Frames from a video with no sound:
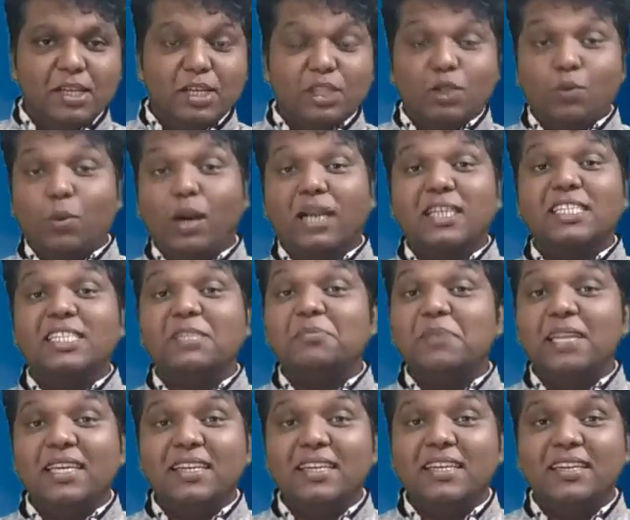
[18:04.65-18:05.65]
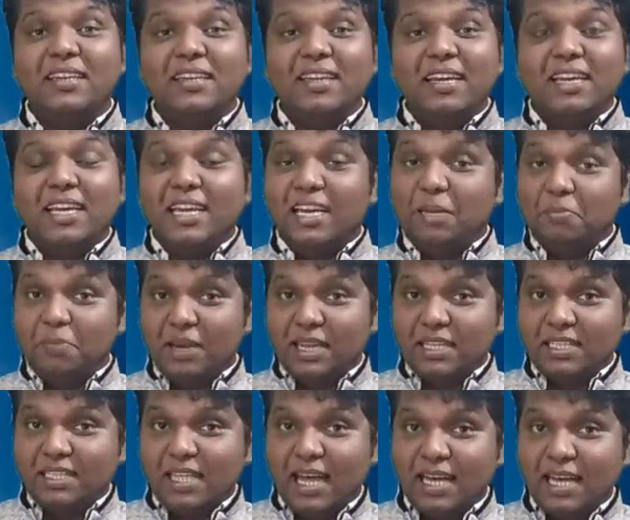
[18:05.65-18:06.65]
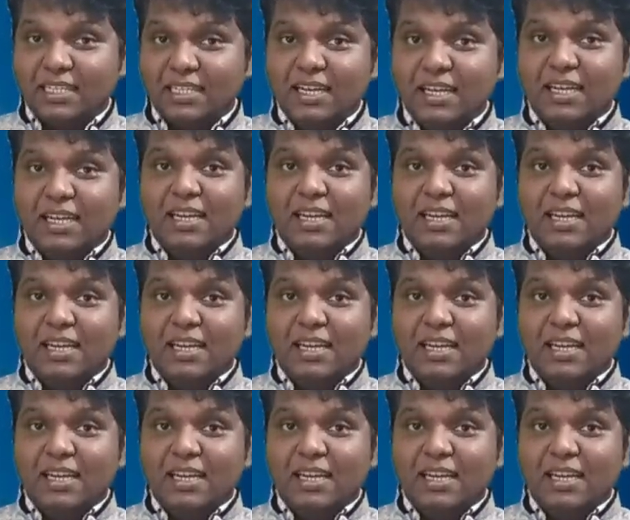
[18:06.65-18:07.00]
So what does it mean? It means that